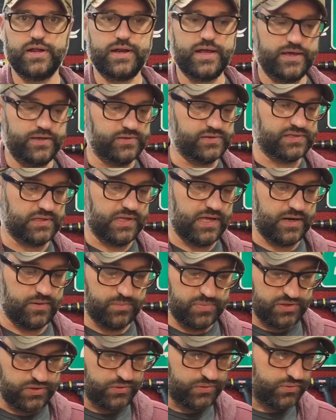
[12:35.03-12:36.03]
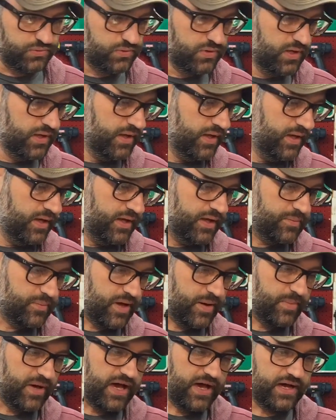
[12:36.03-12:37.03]
I use a lot of blue in my
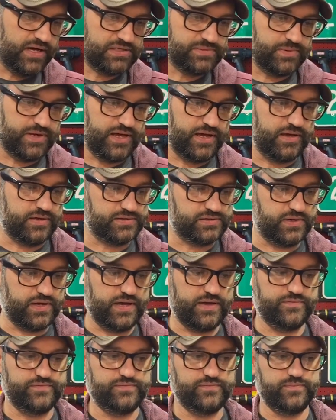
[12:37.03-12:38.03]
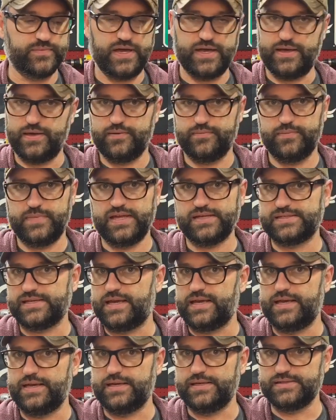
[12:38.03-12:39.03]
box, but I also have my
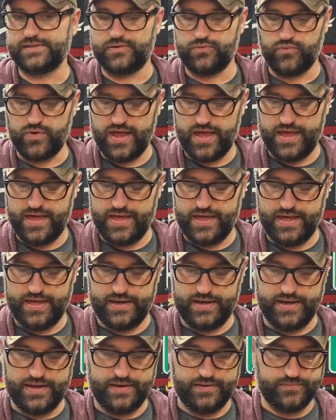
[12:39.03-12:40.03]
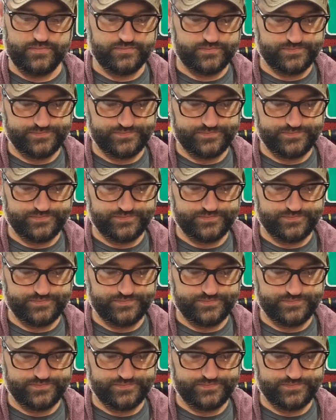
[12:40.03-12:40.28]
SAEs in red, and